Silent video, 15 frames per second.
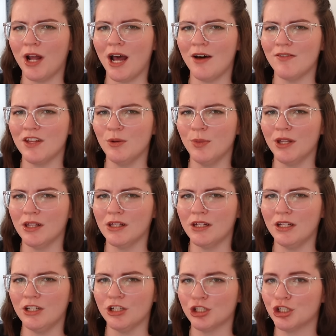have the
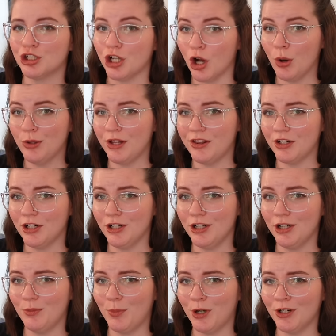ability to show that they're a
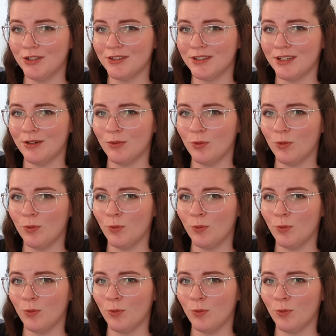good person.